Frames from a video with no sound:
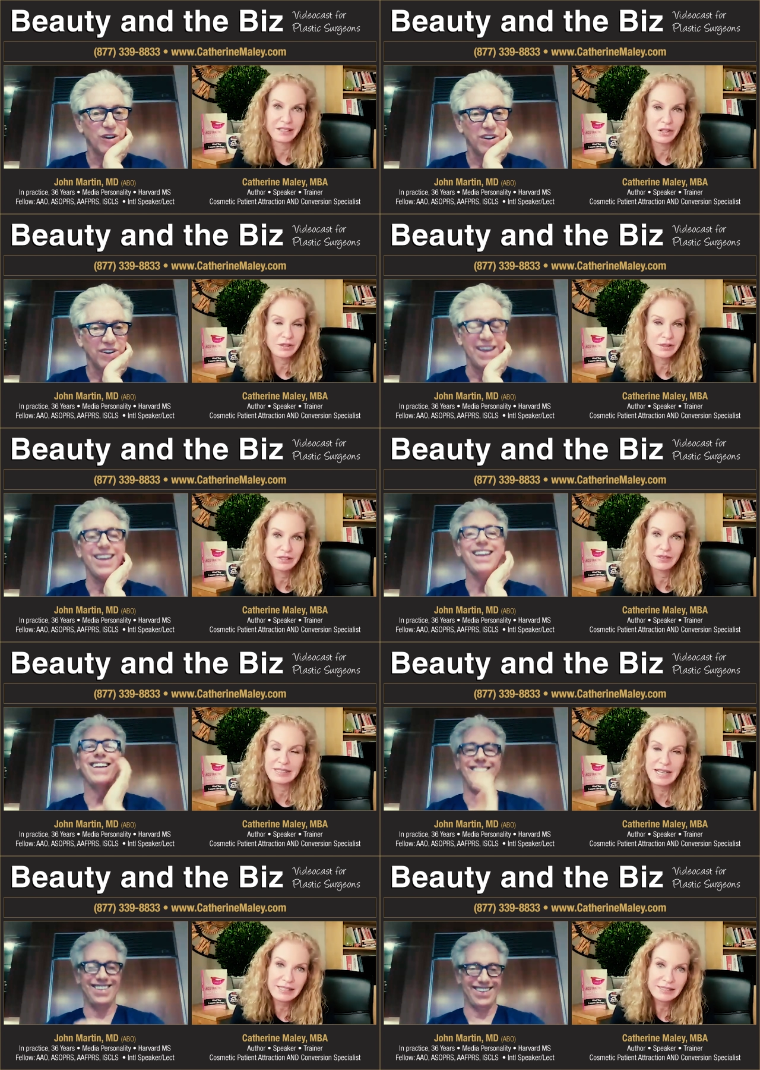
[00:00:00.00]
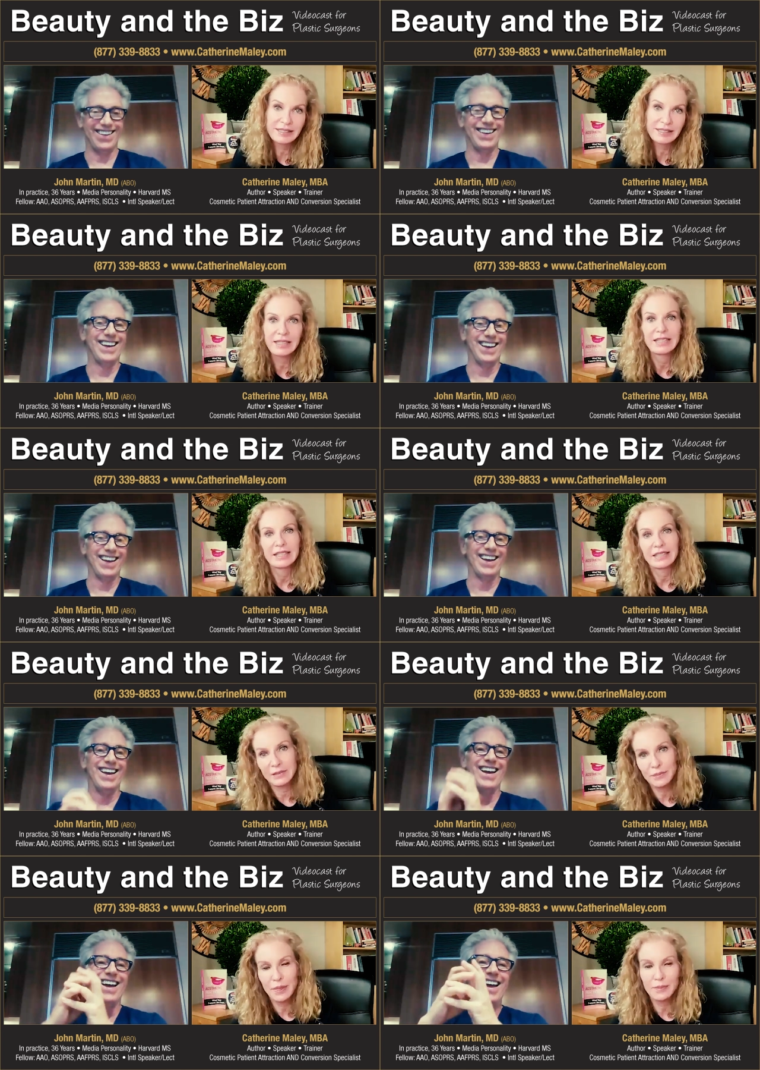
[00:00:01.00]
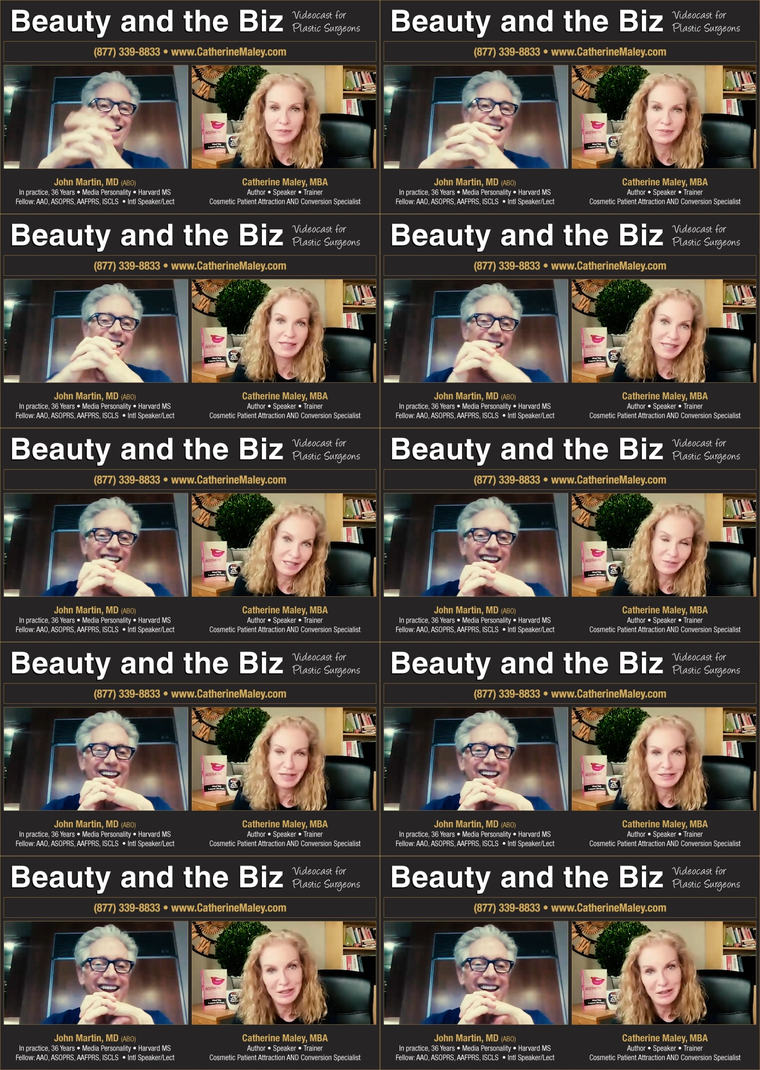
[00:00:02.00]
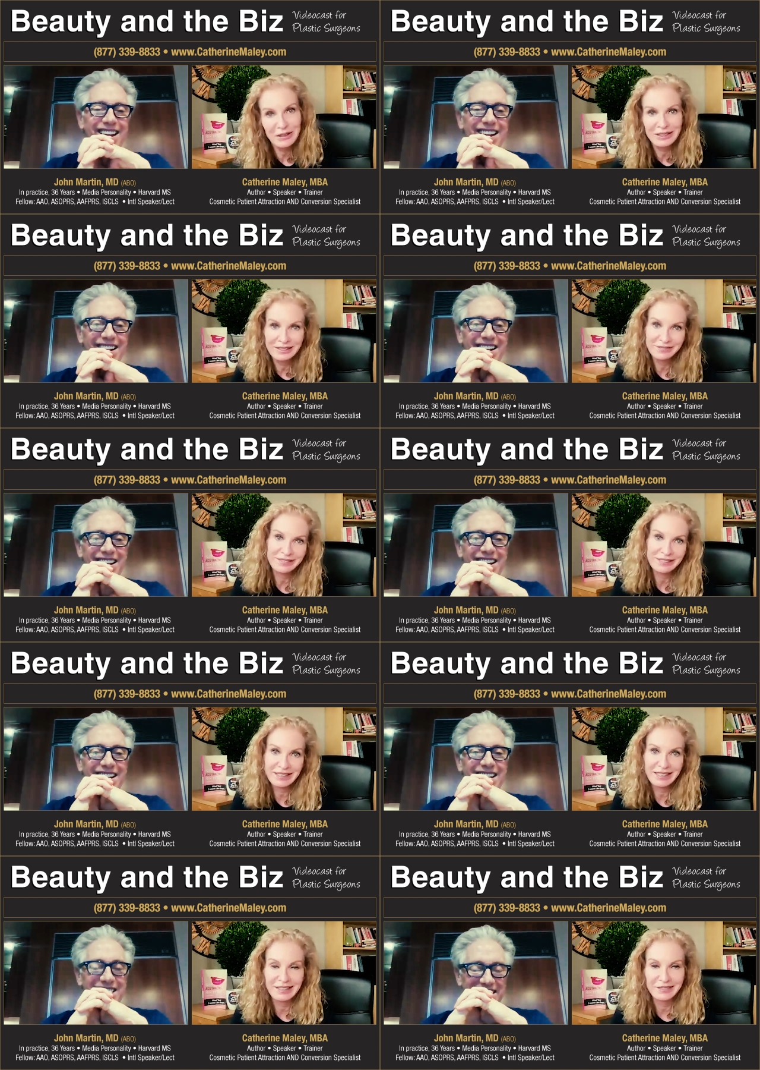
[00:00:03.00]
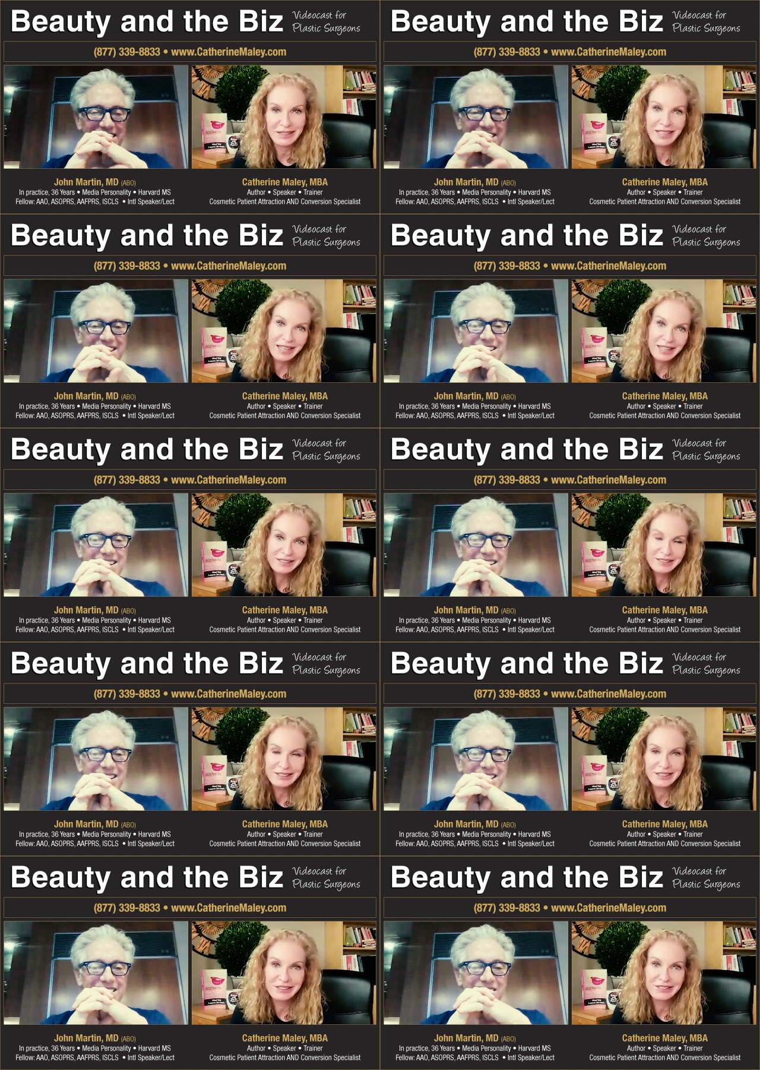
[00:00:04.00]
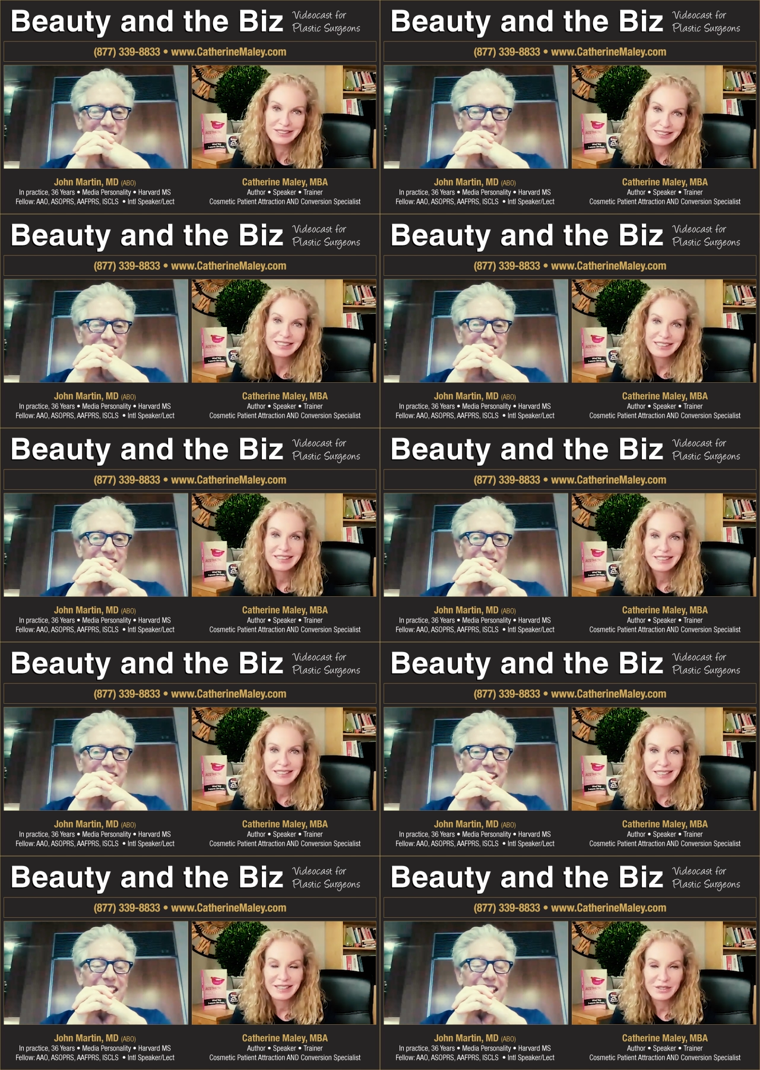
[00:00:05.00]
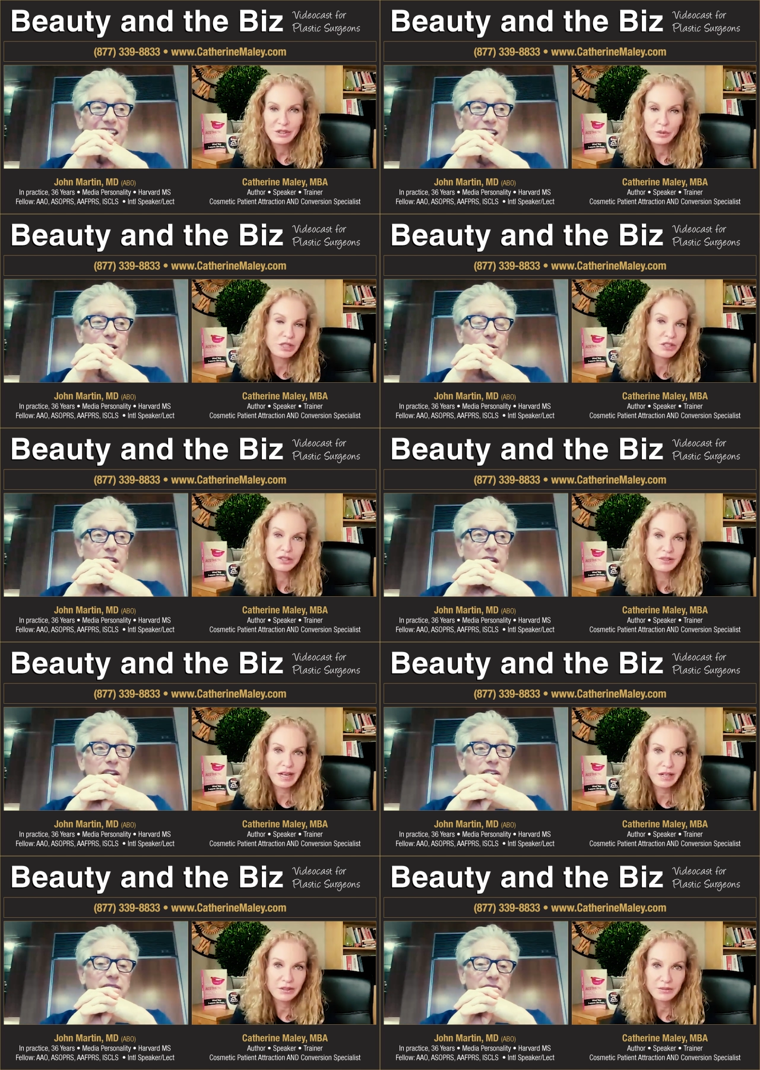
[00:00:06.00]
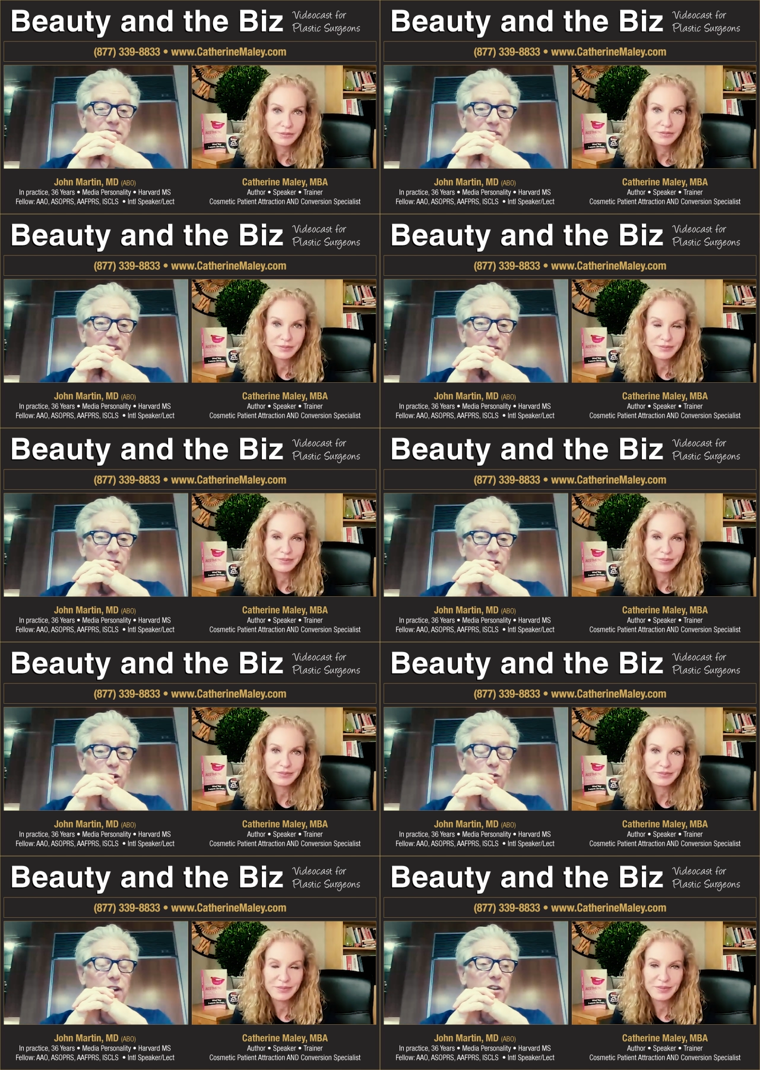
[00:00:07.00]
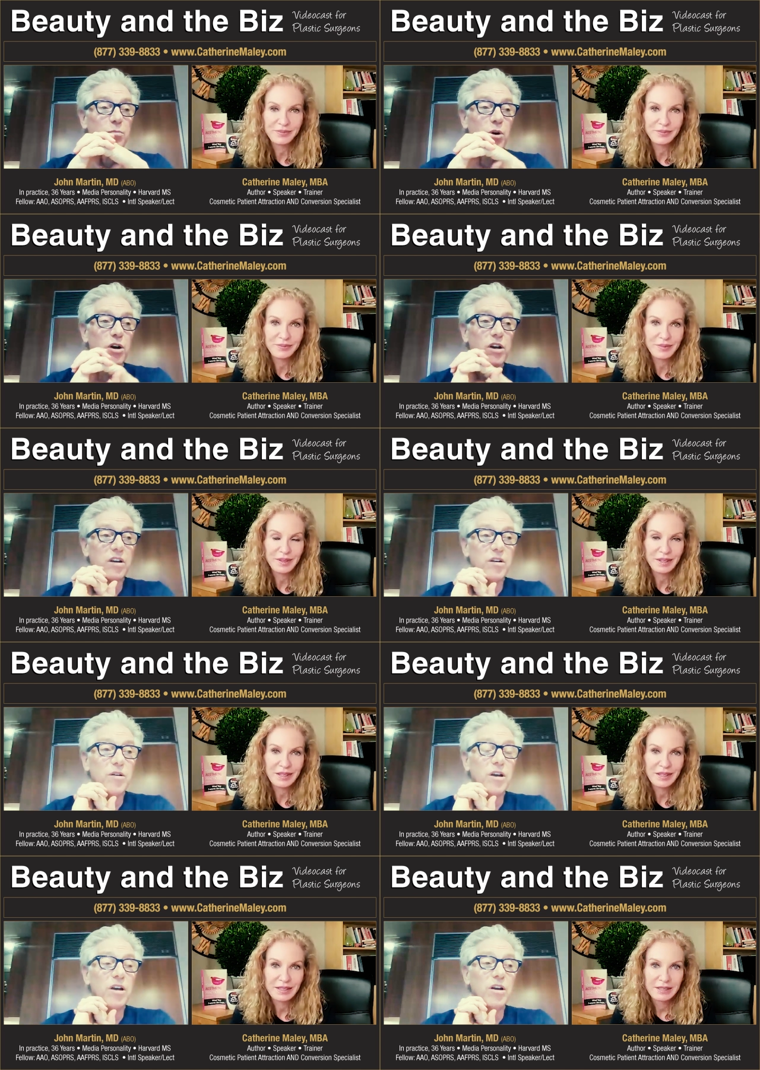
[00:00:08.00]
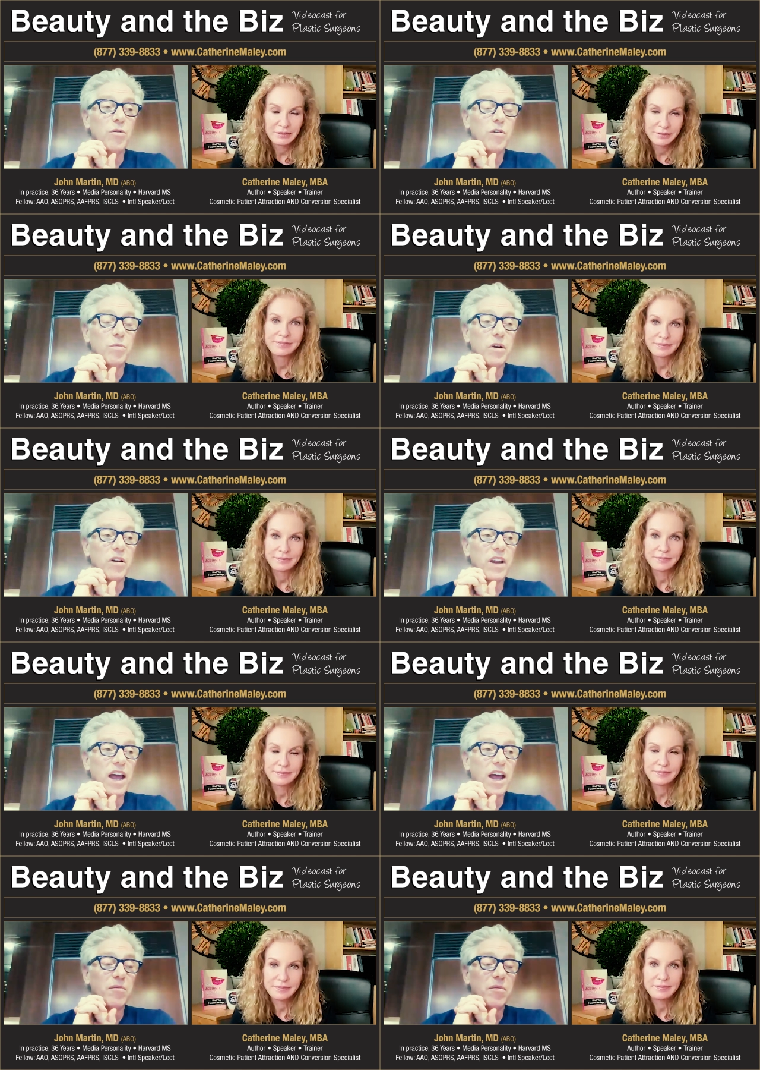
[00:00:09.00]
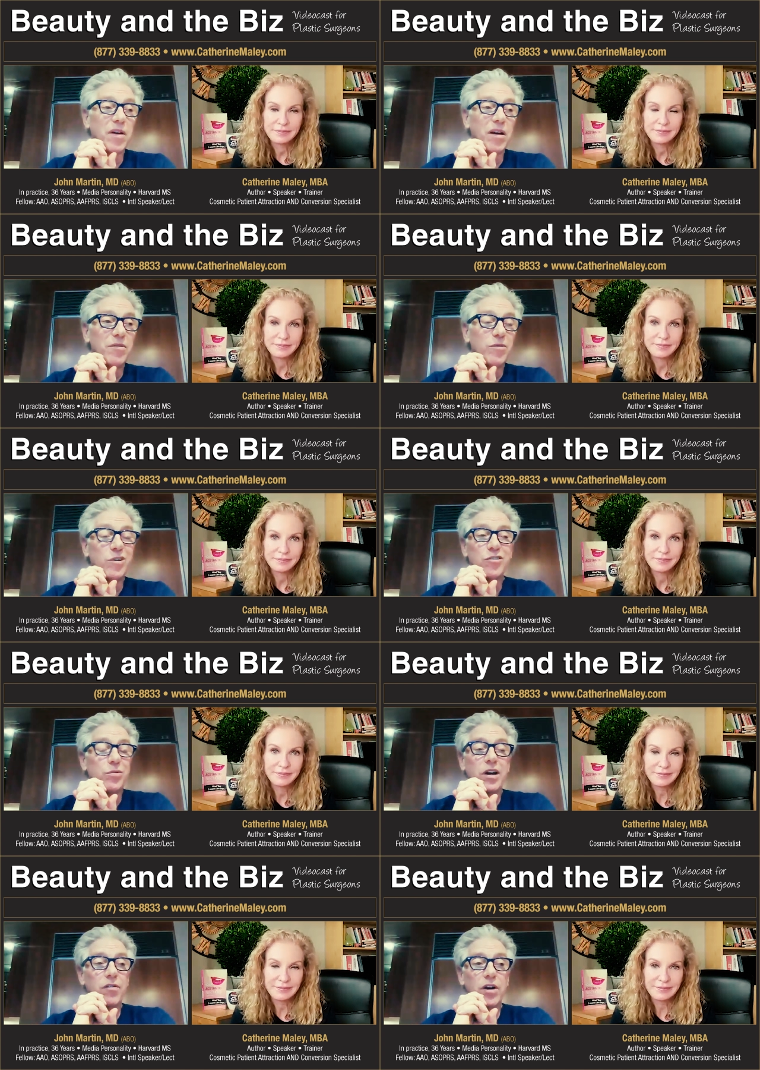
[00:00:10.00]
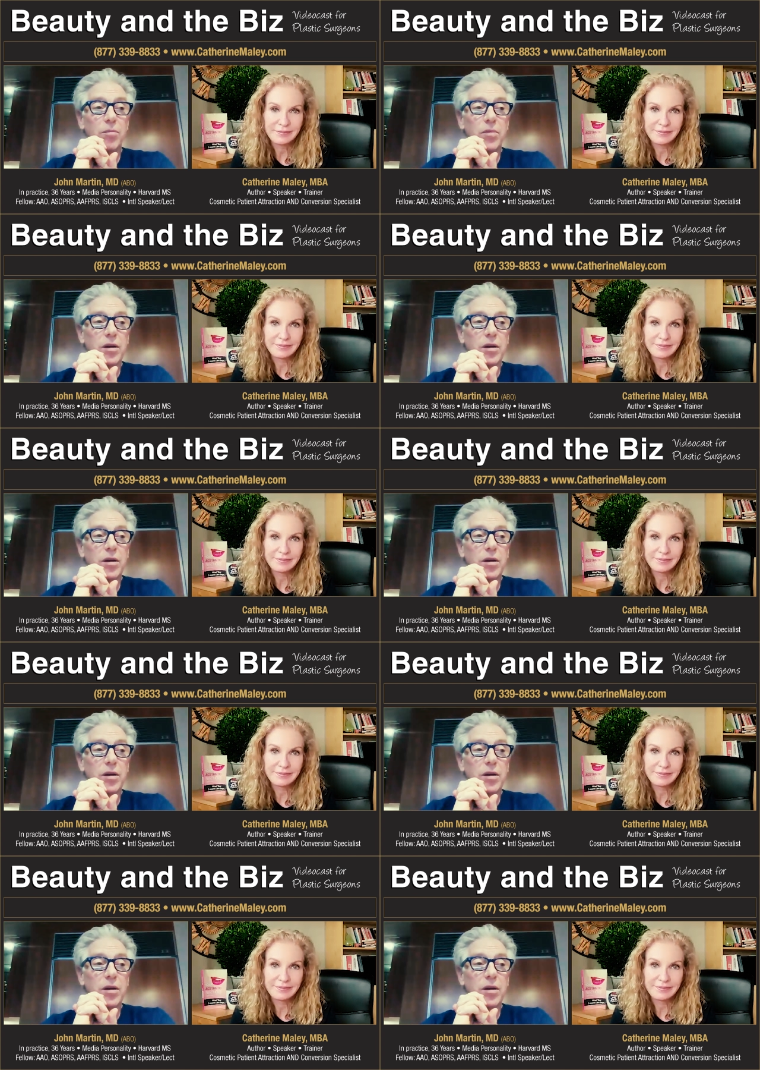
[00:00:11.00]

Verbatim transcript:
Speaker 1: you know, it was fantastic. And then it plateaued, and it's kind of on the way down. So,
Speaker 2: right. So what do you do? Then, you know, Facebook, you know, we've been on that, which we never got